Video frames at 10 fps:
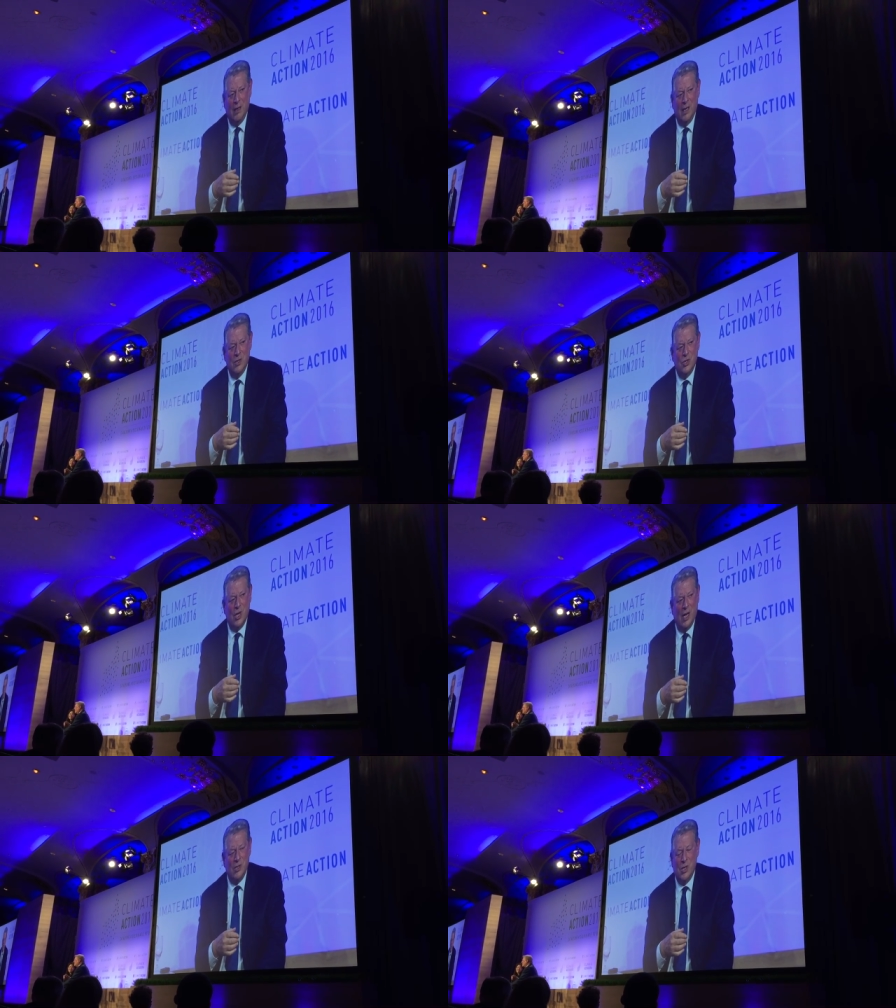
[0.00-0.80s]
these
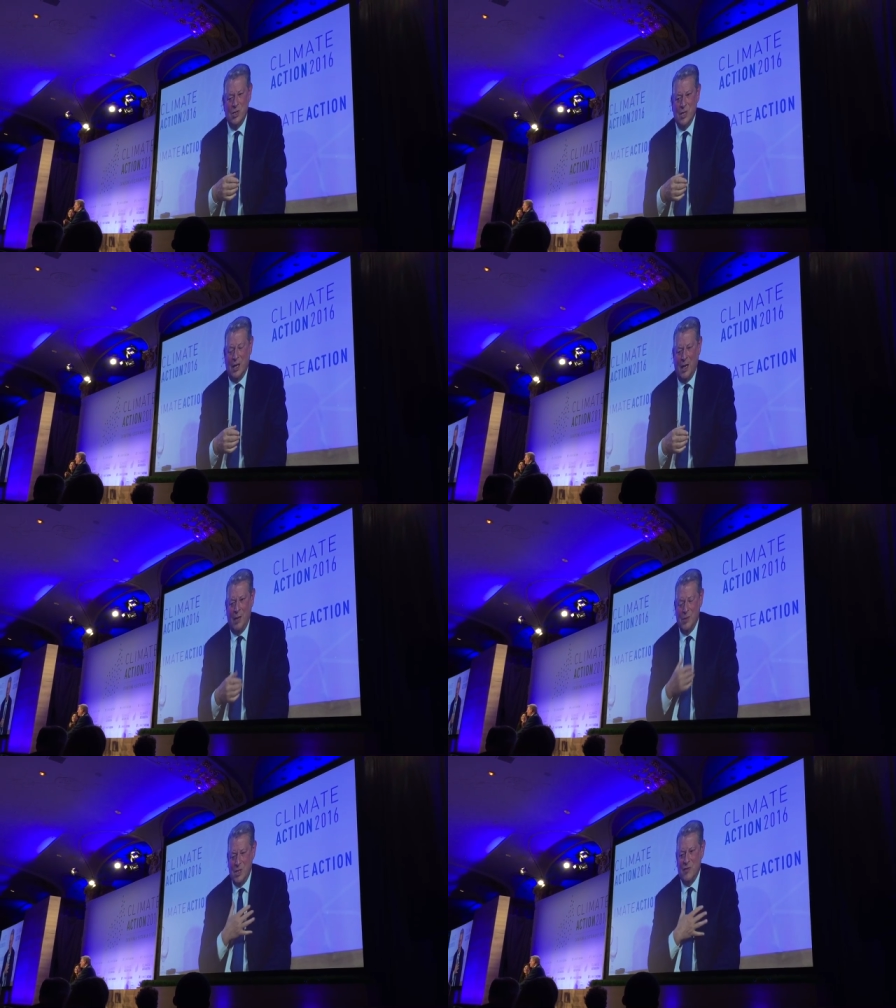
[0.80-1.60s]
changes and
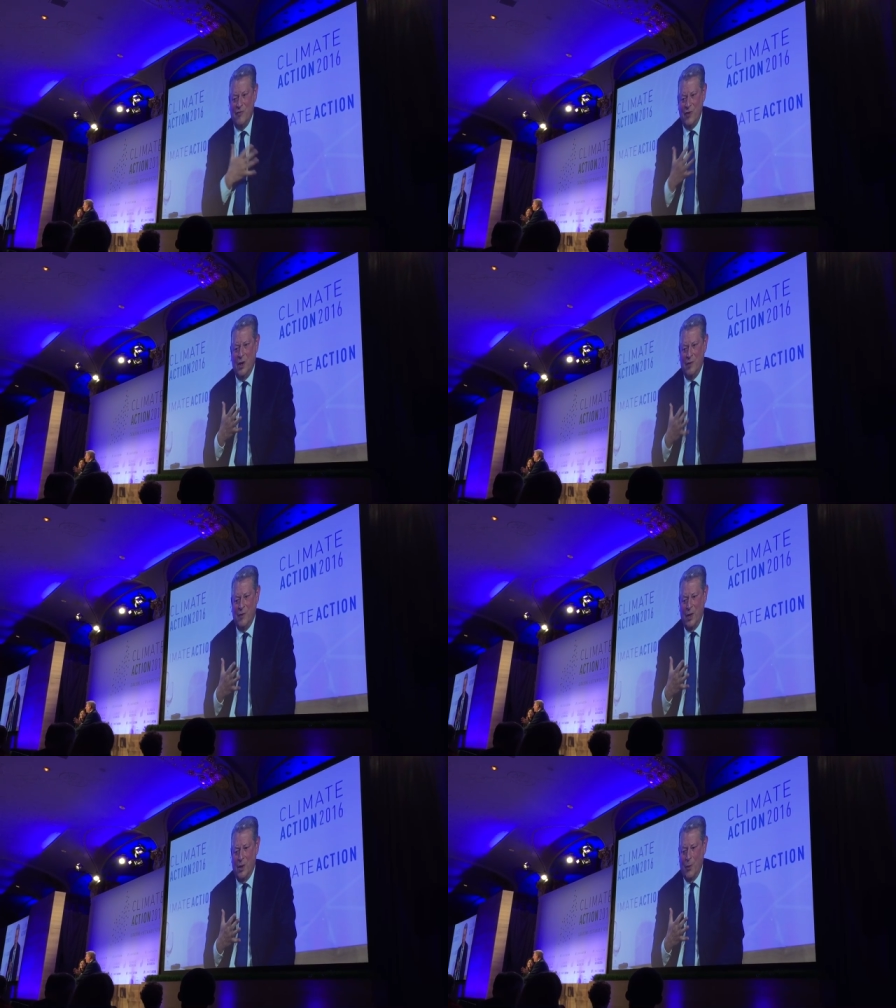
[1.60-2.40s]
I'm just very
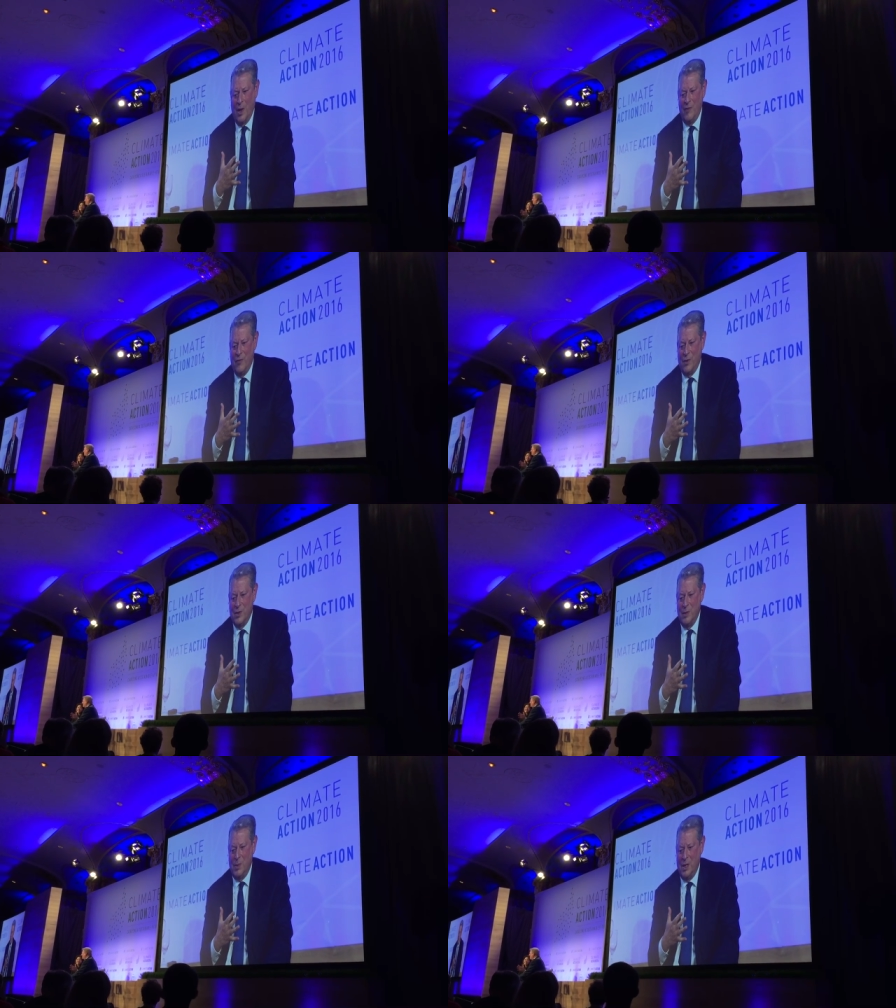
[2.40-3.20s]
very
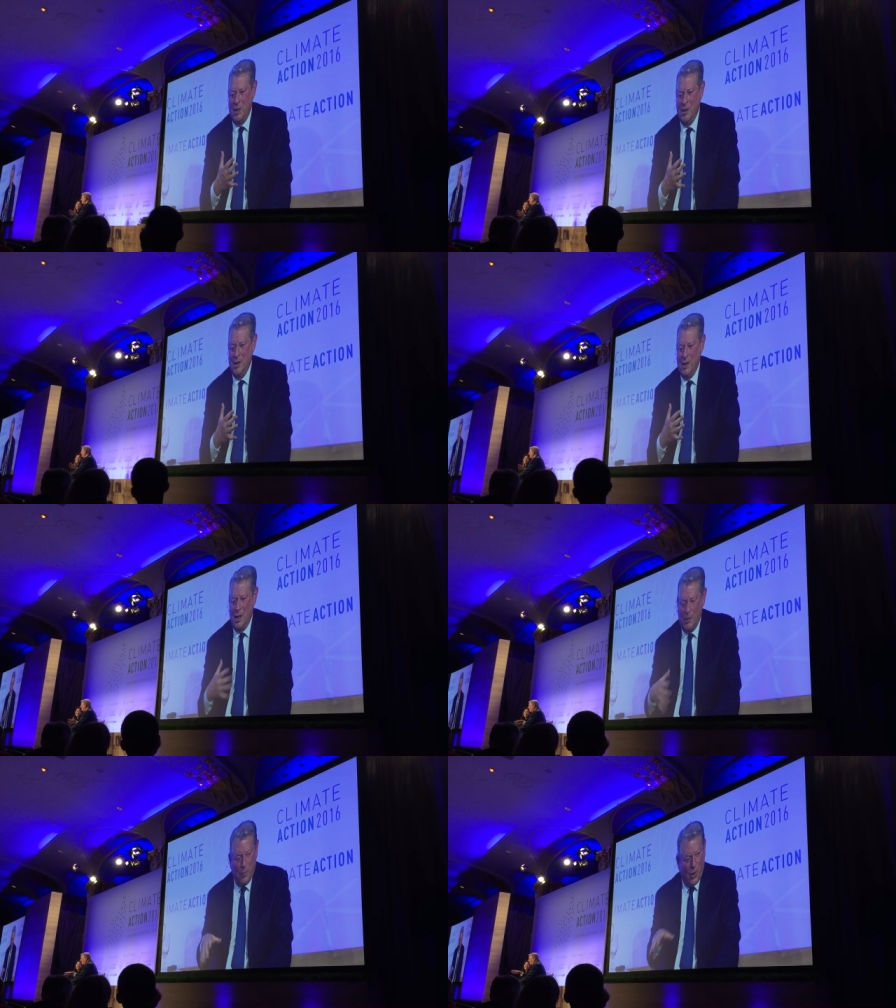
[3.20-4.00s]
grateful to be
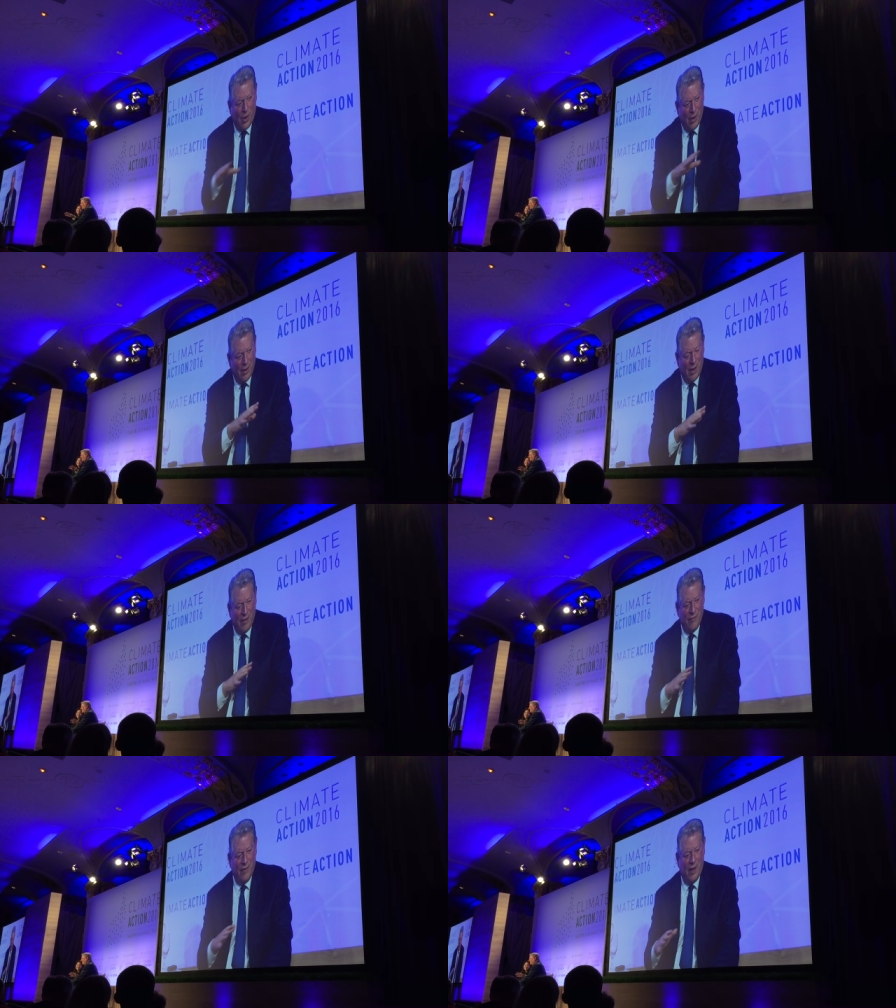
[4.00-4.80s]
a part
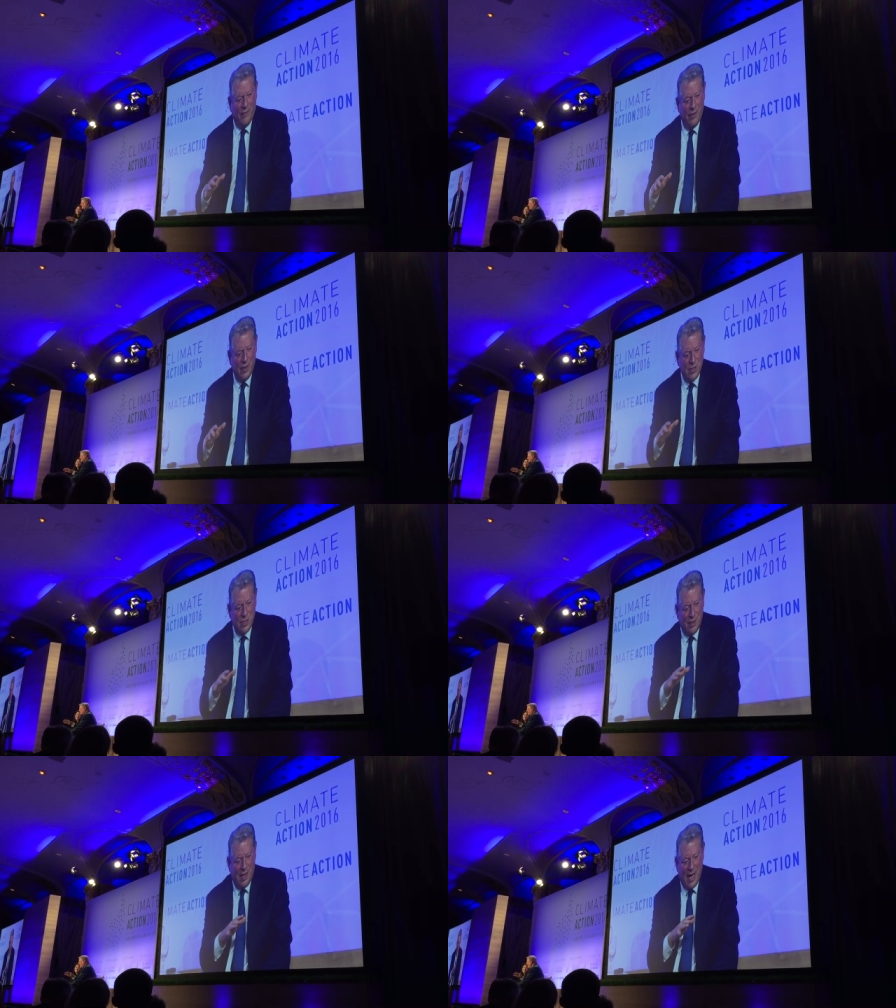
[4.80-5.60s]
of, of
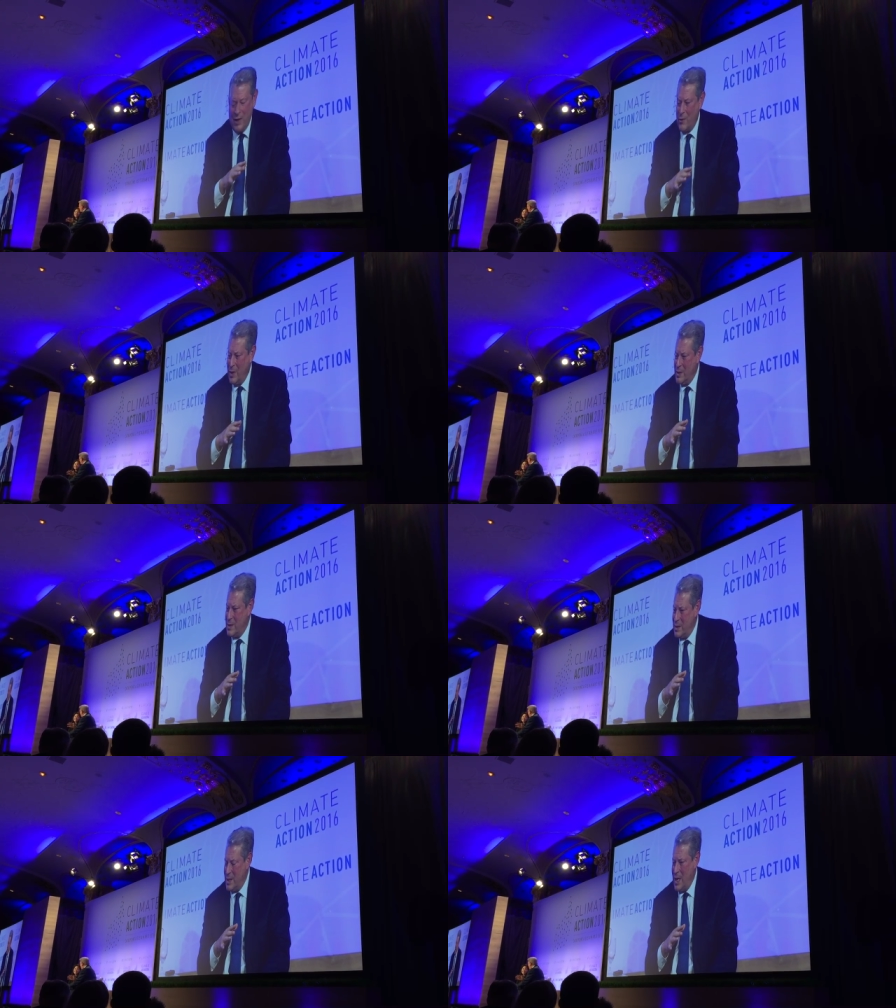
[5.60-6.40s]
this gathering
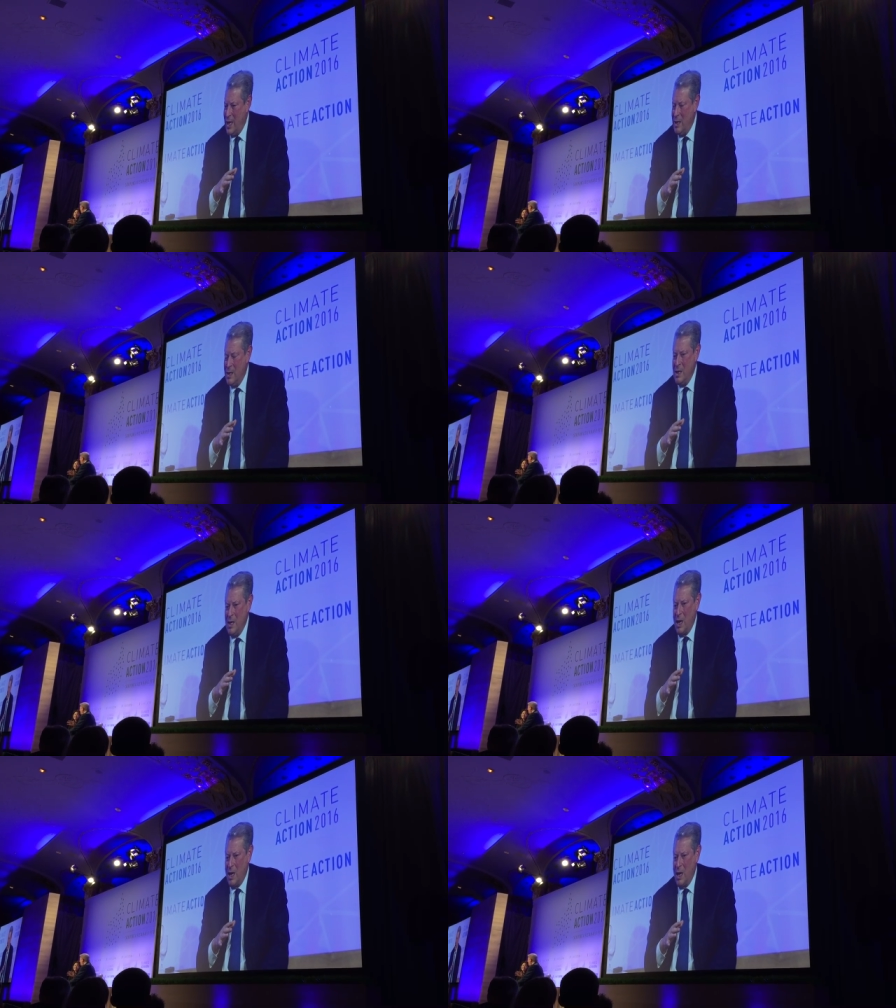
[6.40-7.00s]
today.